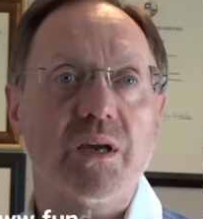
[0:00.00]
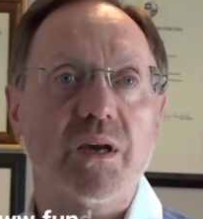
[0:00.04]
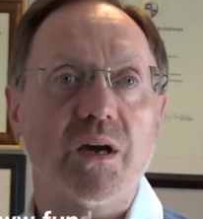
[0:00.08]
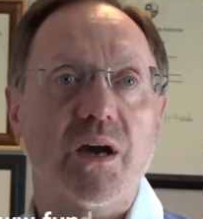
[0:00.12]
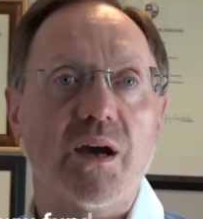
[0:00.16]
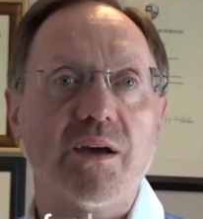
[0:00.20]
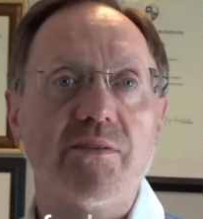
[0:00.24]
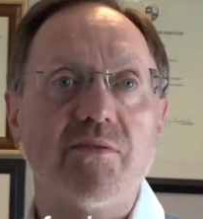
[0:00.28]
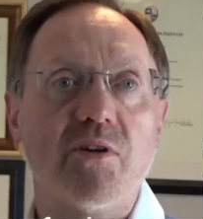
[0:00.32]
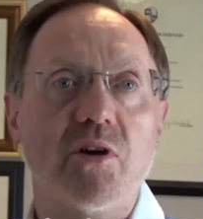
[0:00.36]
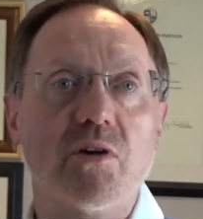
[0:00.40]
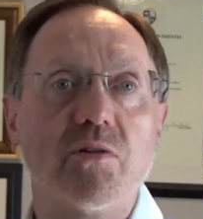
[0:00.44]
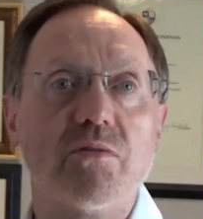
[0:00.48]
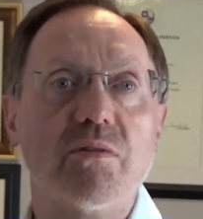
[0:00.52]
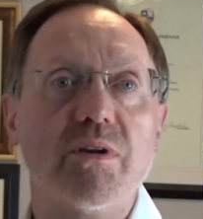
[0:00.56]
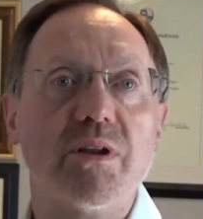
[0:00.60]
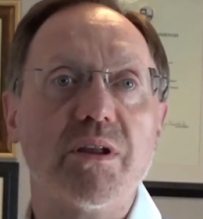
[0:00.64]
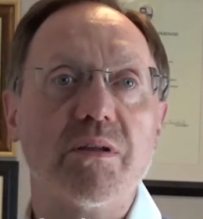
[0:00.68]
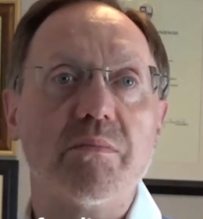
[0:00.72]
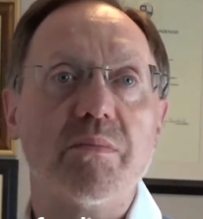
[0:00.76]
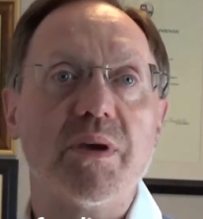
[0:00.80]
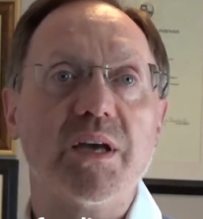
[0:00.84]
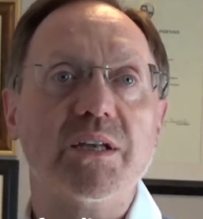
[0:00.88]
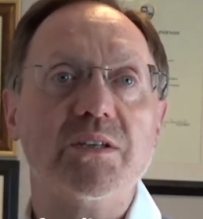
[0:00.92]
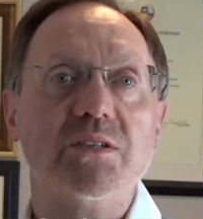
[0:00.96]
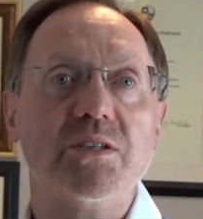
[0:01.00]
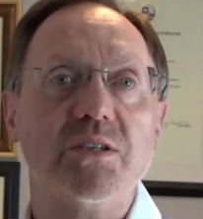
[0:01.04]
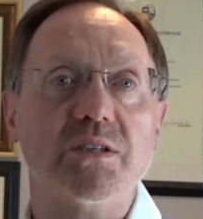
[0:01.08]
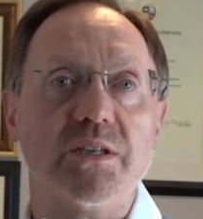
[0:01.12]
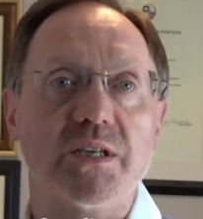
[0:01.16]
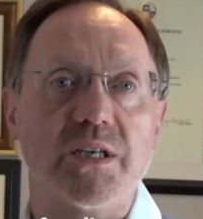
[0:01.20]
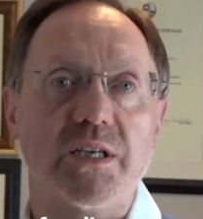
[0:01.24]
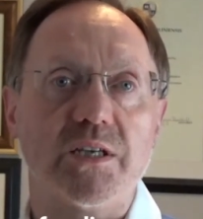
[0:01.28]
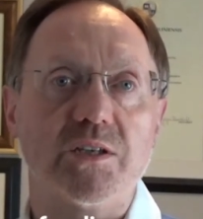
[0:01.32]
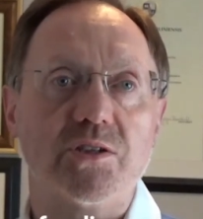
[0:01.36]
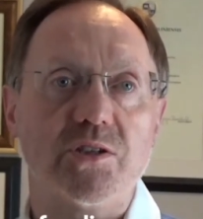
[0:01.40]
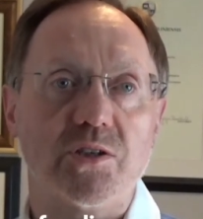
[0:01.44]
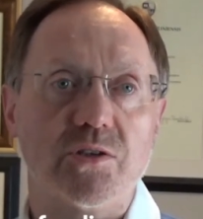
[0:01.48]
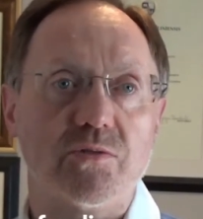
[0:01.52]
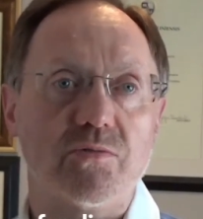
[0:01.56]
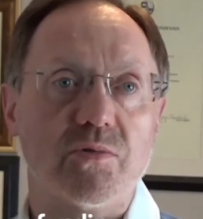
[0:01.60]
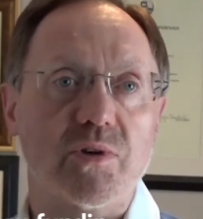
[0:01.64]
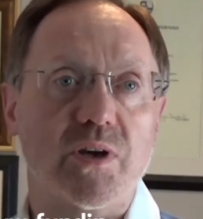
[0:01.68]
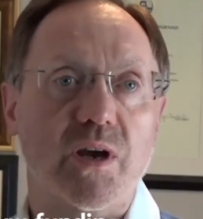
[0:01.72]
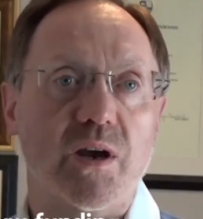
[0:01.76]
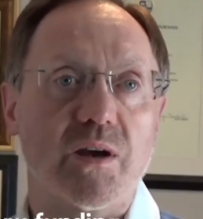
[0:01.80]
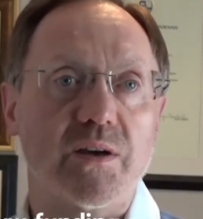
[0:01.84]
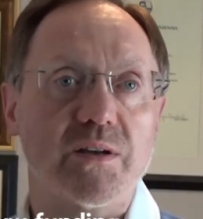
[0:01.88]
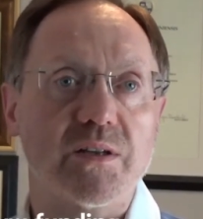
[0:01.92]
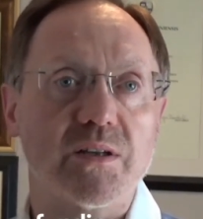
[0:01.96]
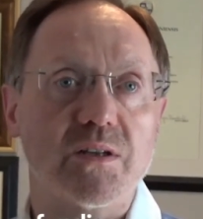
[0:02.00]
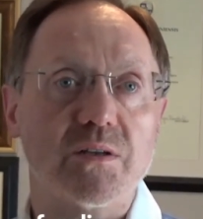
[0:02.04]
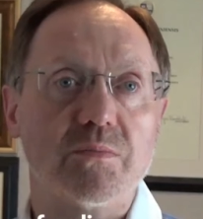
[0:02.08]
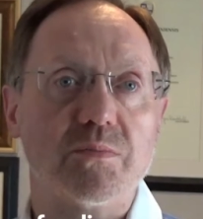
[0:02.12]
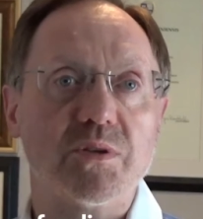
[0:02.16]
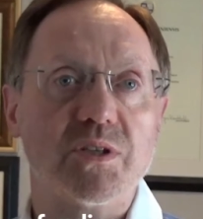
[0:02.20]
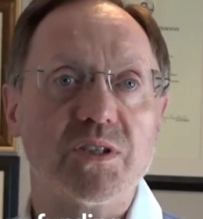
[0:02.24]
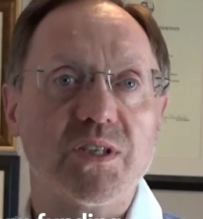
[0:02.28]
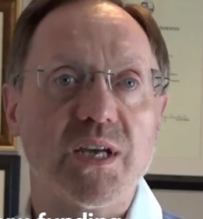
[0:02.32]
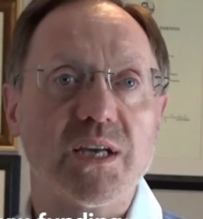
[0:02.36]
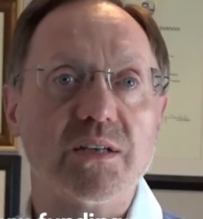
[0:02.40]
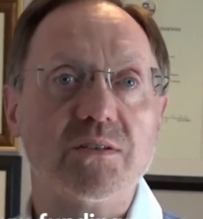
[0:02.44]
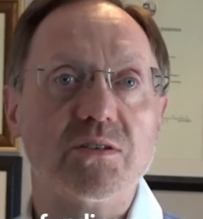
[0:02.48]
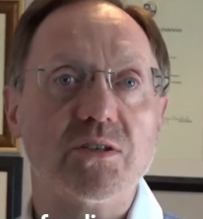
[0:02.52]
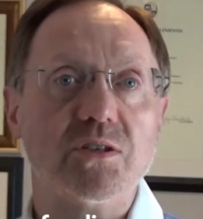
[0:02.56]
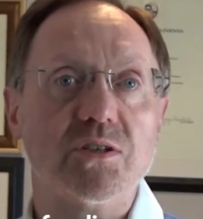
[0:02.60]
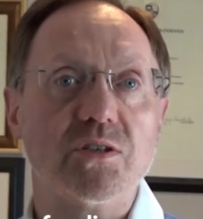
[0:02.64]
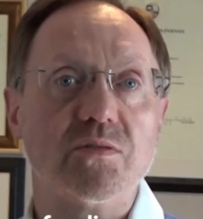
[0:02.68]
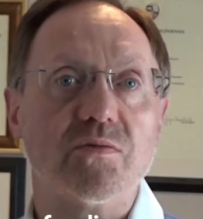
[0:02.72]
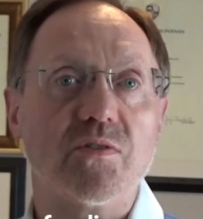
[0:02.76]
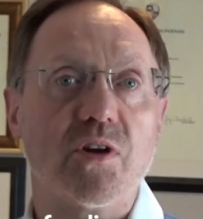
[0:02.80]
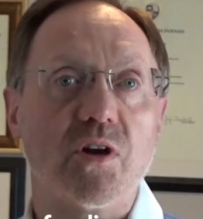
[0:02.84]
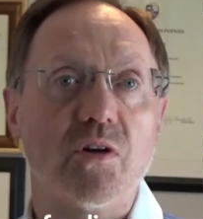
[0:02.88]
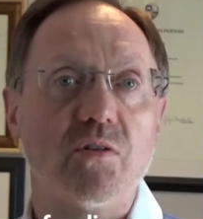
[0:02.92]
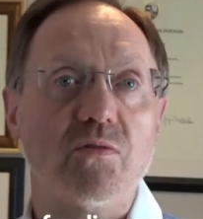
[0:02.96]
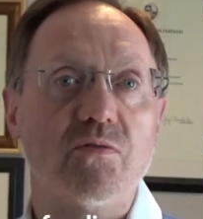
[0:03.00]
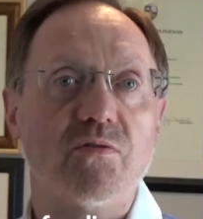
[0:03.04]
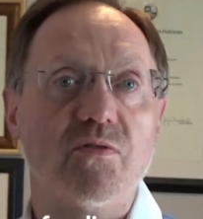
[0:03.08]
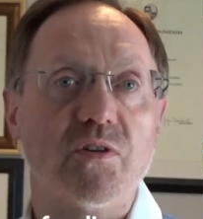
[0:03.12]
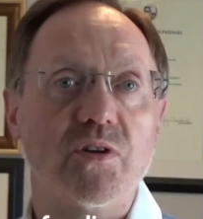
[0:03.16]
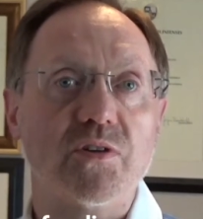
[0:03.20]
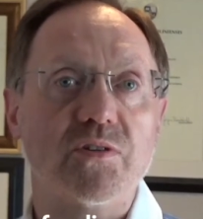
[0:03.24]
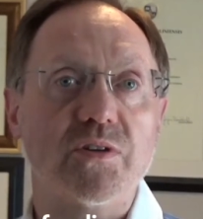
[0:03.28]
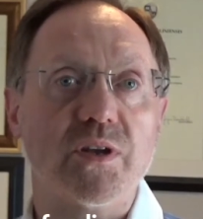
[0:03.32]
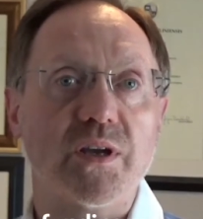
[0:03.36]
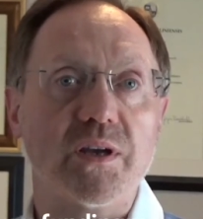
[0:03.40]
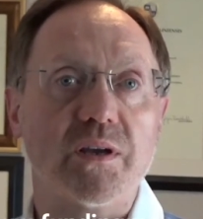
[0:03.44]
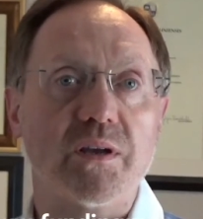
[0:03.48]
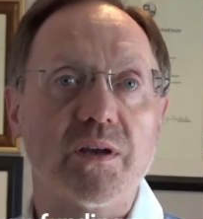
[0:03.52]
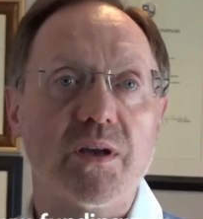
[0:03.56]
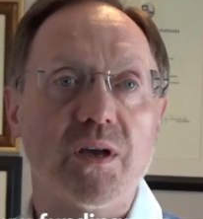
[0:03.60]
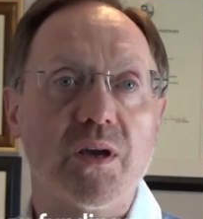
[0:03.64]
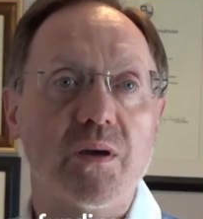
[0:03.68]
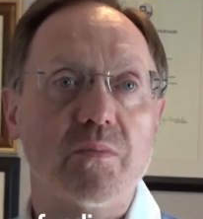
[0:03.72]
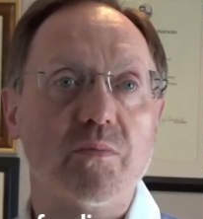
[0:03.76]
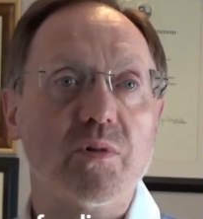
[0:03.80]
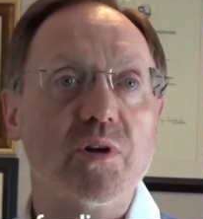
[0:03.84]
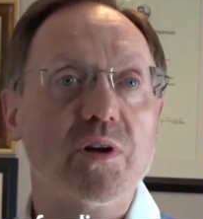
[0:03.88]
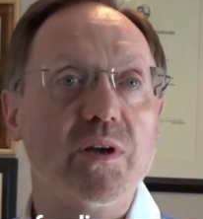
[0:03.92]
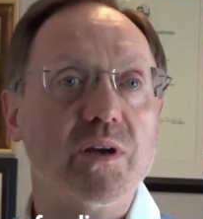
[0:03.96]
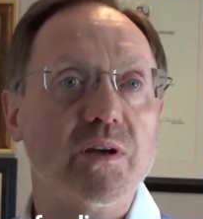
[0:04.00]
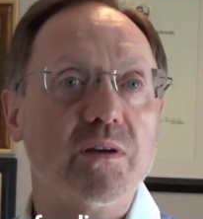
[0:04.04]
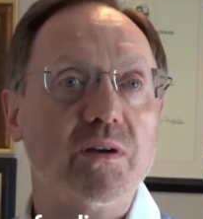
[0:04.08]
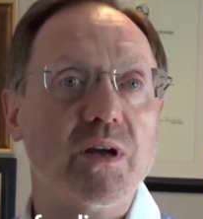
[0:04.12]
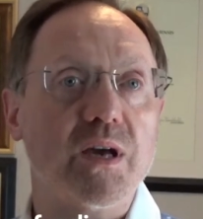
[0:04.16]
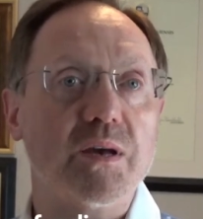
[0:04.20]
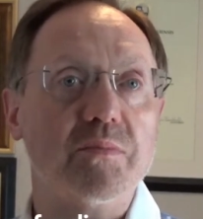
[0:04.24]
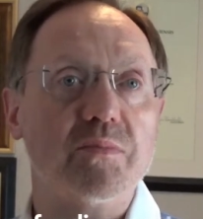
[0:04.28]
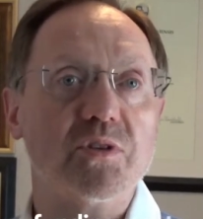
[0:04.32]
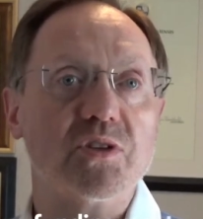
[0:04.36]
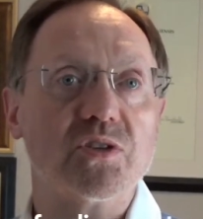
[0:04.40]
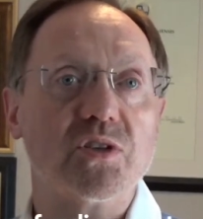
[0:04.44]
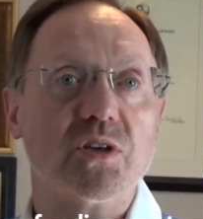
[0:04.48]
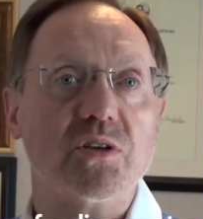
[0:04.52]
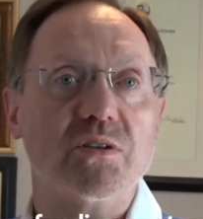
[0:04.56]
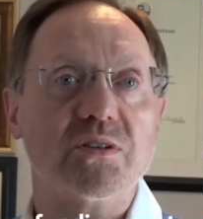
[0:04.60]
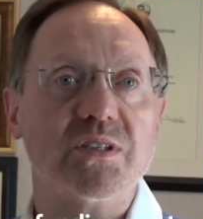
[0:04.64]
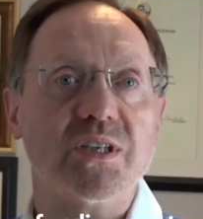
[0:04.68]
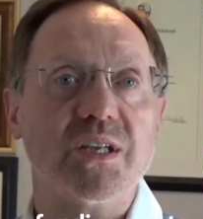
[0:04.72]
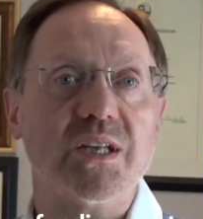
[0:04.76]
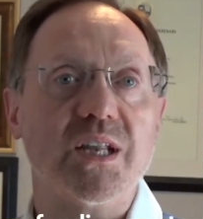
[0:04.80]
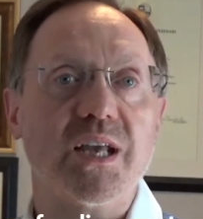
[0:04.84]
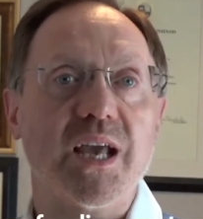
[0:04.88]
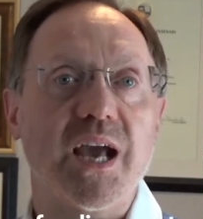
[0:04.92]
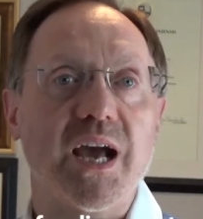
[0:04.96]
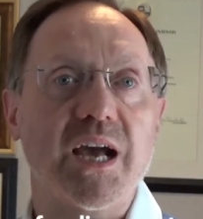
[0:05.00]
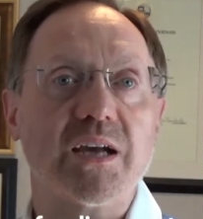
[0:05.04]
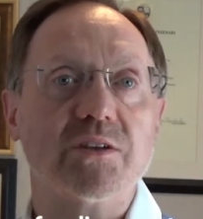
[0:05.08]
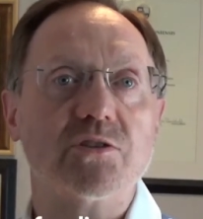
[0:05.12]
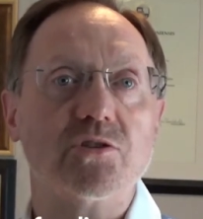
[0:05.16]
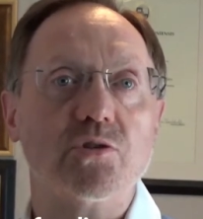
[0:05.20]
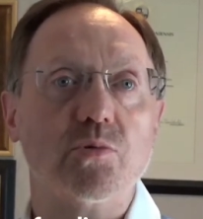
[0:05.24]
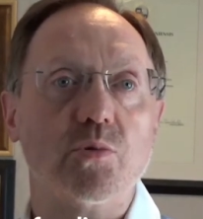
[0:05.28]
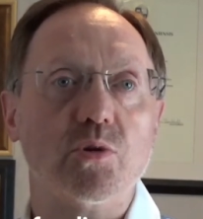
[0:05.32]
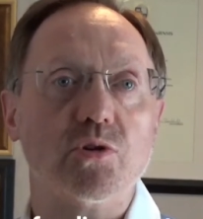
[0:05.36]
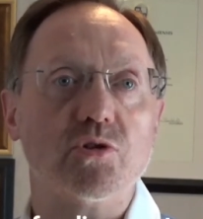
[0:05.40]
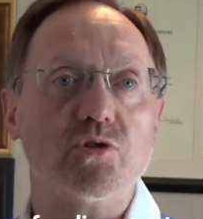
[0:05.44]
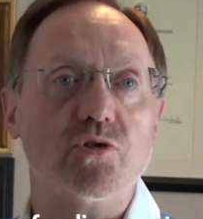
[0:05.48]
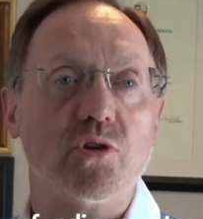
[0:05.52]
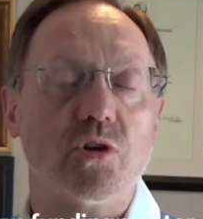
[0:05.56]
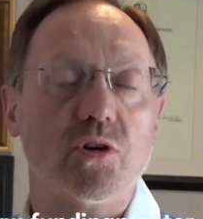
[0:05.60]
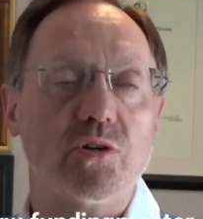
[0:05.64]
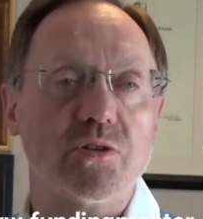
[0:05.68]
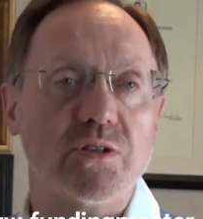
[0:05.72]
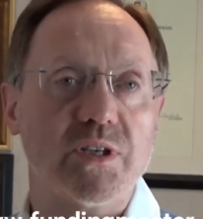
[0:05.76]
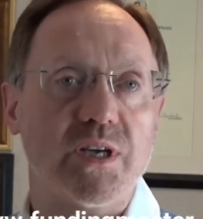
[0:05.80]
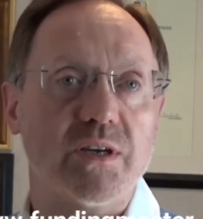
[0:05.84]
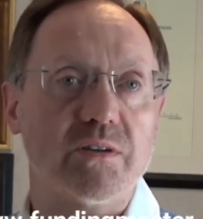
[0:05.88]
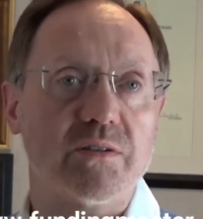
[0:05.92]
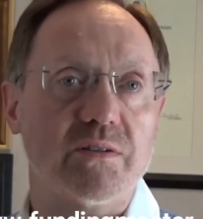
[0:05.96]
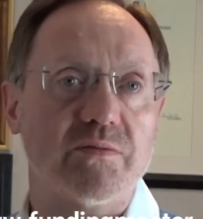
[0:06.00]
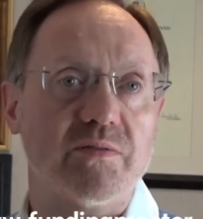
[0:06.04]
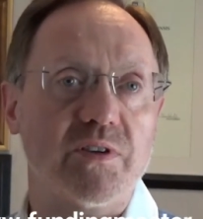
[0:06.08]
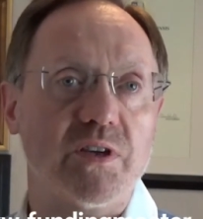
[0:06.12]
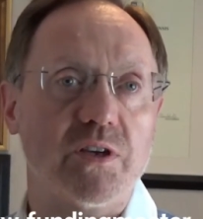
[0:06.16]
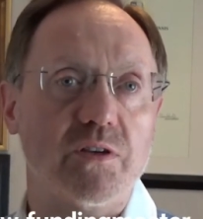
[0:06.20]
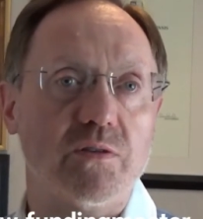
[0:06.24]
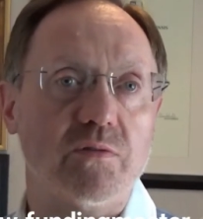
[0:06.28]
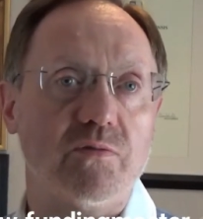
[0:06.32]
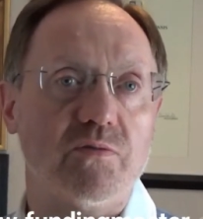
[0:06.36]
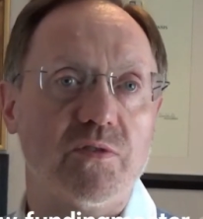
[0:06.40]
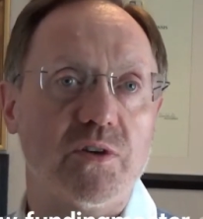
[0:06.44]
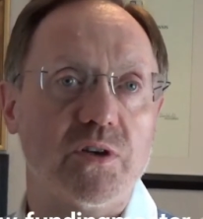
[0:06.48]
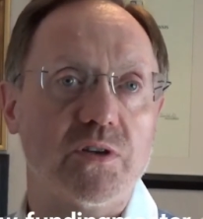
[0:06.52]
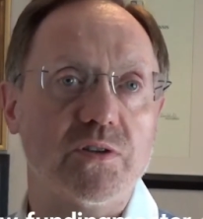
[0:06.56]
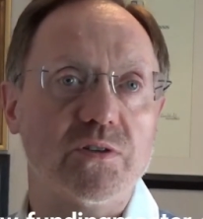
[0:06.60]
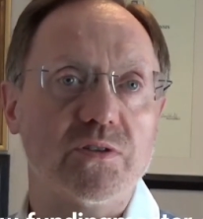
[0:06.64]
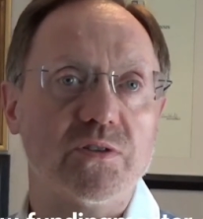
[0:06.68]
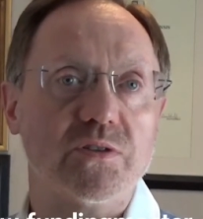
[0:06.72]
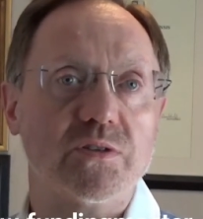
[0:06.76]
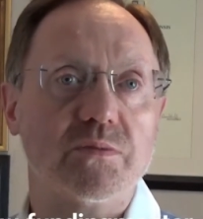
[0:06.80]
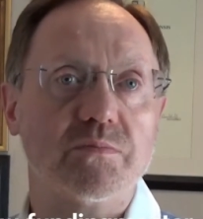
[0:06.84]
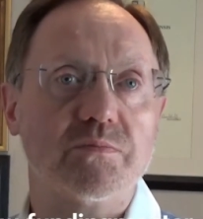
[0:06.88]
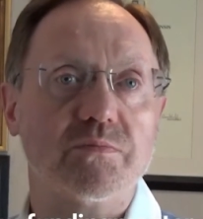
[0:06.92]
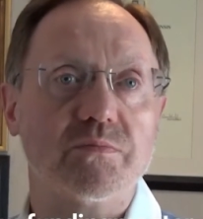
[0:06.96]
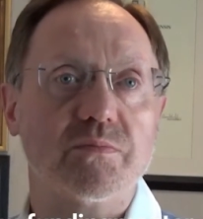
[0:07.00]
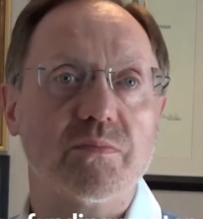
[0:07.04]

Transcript: I've already mentioned the issue regarding the percentage of co-funding, but here I am discussing the actual drawdown of E U funds.